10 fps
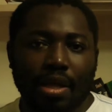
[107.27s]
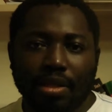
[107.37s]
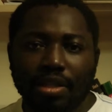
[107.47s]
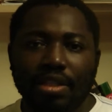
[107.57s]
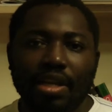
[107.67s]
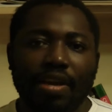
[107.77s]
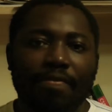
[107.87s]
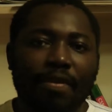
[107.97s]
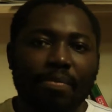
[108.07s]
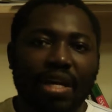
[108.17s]
This layer
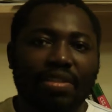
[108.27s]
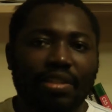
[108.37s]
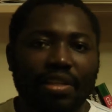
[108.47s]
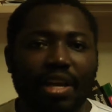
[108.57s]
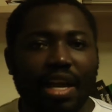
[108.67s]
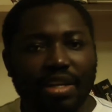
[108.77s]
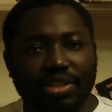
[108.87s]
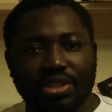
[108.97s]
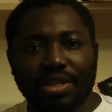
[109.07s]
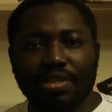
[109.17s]
formats data
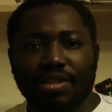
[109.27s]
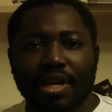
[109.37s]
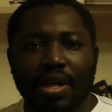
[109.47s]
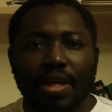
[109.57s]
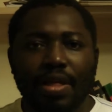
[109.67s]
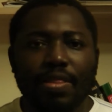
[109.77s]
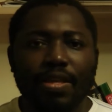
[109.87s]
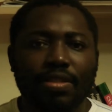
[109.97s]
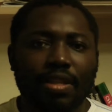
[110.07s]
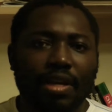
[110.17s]
exchange. In
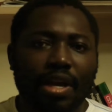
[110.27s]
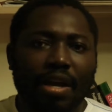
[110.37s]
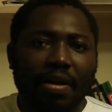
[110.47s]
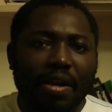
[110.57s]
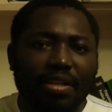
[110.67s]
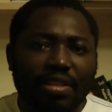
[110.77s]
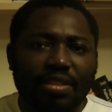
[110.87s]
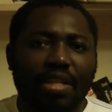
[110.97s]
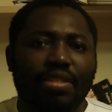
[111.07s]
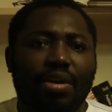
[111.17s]
this layer, character
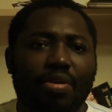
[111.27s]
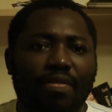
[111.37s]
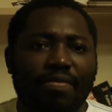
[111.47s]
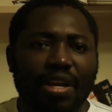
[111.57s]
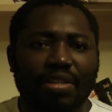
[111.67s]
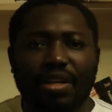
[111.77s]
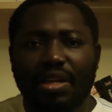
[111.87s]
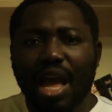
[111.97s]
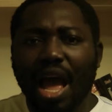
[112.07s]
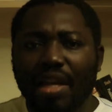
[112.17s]
sets are
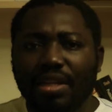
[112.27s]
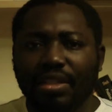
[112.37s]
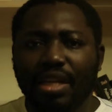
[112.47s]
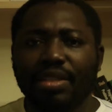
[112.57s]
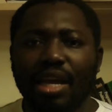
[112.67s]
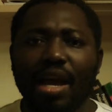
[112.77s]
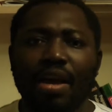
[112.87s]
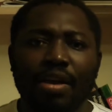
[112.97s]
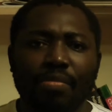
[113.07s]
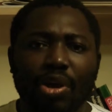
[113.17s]
converted and the
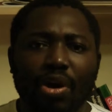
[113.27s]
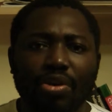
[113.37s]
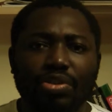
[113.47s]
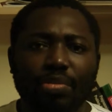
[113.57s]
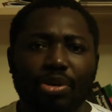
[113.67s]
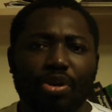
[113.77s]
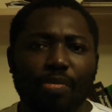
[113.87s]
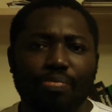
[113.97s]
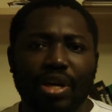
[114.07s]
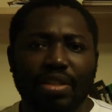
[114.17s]
data may also be
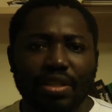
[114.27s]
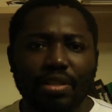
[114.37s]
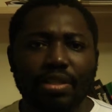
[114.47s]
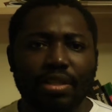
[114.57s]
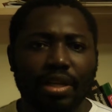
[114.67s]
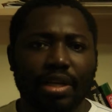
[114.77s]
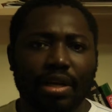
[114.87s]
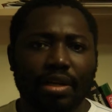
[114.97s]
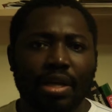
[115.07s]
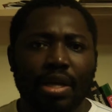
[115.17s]
compressed in this
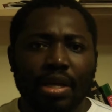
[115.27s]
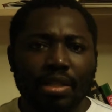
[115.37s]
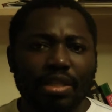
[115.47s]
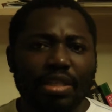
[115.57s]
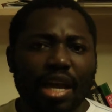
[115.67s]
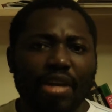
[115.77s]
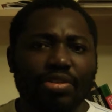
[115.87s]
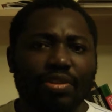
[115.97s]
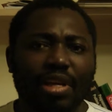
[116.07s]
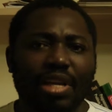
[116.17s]
layer. This layer
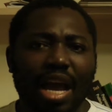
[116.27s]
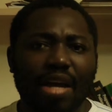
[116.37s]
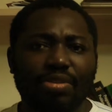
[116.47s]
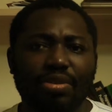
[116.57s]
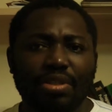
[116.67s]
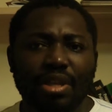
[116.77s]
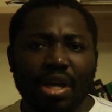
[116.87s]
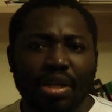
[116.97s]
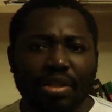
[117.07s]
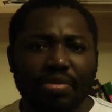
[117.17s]
usually handles
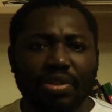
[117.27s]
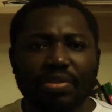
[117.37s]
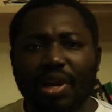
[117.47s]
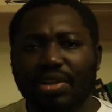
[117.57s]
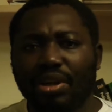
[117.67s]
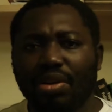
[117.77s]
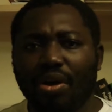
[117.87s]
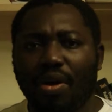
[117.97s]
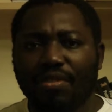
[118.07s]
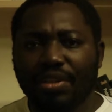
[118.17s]
the redirection
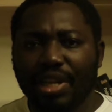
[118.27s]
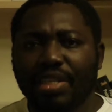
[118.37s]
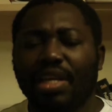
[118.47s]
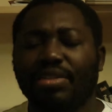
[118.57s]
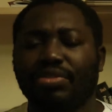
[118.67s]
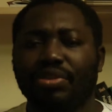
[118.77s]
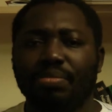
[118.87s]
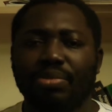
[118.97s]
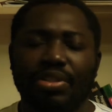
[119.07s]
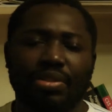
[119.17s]
of the data
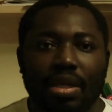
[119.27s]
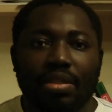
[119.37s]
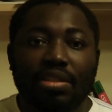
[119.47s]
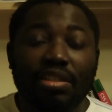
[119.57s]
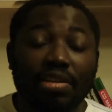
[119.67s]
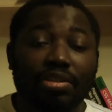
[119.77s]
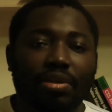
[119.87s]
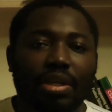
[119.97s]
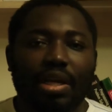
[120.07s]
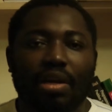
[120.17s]
streams. The
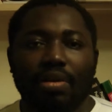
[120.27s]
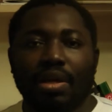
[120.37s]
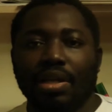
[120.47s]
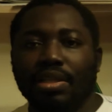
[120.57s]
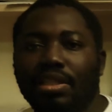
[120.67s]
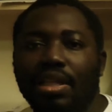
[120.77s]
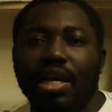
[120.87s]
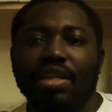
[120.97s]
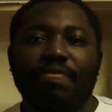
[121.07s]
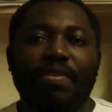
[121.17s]
session layer. This
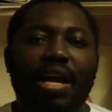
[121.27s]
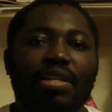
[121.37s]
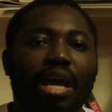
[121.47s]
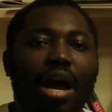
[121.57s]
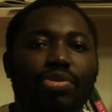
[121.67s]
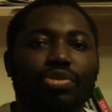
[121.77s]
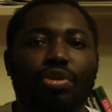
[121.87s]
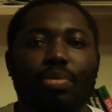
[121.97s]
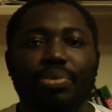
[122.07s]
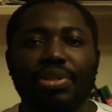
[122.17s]
layer defines how two
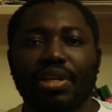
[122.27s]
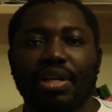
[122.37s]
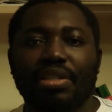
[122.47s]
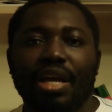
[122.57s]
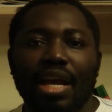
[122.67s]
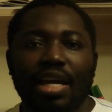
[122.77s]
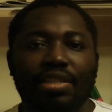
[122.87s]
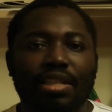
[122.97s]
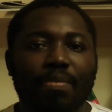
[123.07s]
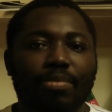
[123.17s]
computers
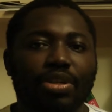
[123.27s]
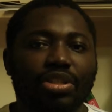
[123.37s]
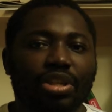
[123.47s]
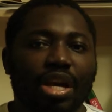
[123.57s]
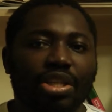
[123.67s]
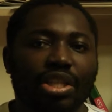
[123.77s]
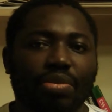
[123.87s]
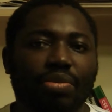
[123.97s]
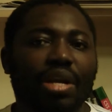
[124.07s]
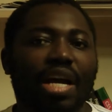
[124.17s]
establish,
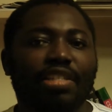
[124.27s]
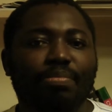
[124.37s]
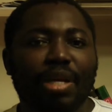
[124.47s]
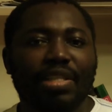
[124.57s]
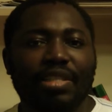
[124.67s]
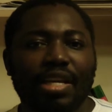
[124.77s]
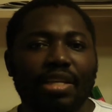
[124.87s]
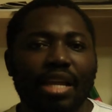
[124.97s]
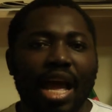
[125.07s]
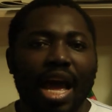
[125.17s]
synchronize,
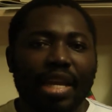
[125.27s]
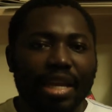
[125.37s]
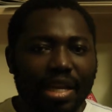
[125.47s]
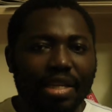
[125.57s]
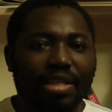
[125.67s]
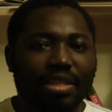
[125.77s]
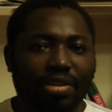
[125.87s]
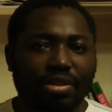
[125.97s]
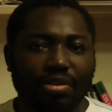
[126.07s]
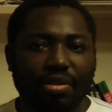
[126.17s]
maintain, and end a
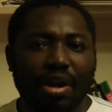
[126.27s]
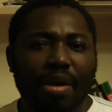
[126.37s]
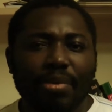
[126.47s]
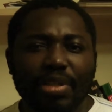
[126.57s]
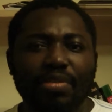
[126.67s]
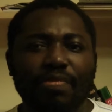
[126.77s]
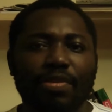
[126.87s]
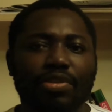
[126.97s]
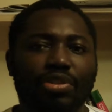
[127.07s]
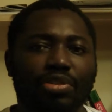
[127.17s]
session. Practical
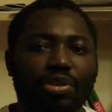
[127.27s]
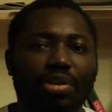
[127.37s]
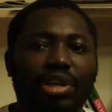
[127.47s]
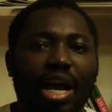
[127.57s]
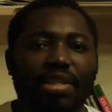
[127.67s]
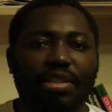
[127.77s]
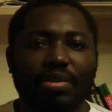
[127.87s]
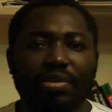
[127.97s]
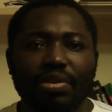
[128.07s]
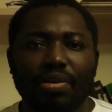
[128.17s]
functions such as
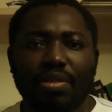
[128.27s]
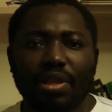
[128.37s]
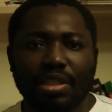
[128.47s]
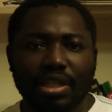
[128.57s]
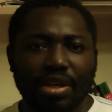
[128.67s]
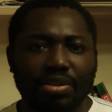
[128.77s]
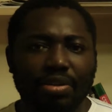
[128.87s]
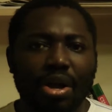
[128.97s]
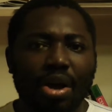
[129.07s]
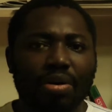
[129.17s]
security
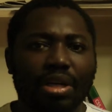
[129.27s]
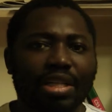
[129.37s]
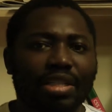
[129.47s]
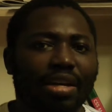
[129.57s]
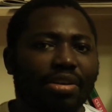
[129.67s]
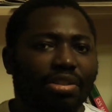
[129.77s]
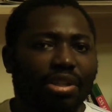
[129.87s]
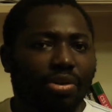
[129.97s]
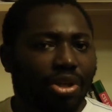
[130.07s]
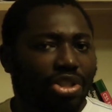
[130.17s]
authentication,
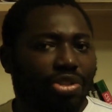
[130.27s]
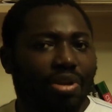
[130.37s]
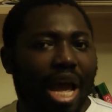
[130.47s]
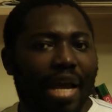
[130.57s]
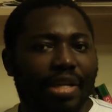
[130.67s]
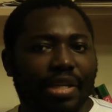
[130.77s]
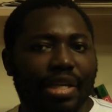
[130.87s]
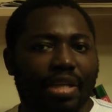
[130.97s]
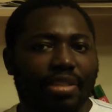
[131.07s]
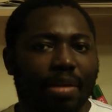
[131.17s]
connection
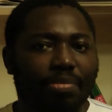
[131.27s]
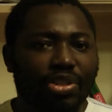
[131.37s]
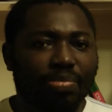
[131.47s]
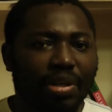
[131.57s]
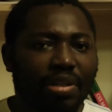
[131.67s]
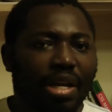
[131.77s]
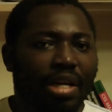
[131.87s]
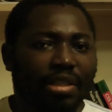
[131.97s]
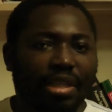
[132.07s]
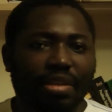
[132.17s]
ID establishment,
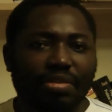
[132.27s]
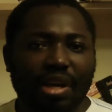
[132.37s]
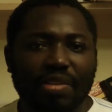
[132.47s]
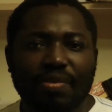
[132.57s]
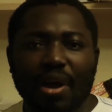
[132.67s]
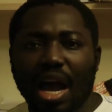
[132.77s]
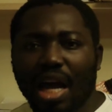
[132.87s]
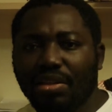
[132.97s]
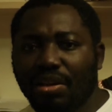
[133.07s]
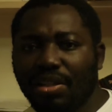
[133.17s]
data transfer,
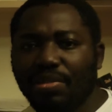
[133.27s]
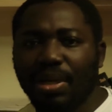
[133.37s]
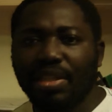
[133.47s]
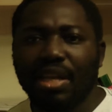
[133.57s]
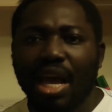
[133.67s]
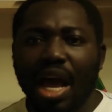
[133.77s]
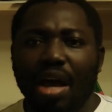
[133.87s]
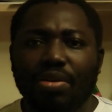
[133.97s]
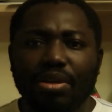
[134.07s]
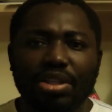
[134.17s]
acknowledgement,
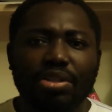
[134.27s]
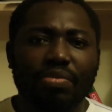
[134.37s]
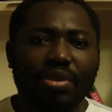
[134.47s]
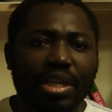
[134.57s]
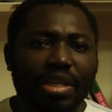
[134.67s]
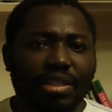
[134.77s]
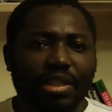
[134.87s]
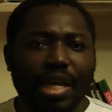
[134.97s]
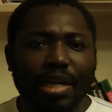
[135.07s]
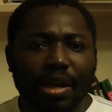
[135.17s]
and connection release
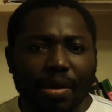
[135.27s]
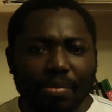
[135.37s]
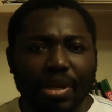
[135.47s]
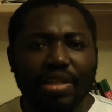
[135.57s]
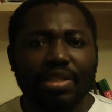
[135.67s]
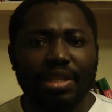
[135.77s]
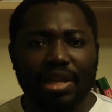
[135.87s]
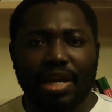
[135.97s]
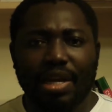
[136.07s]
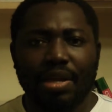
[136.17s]
take place
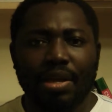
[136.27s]
here.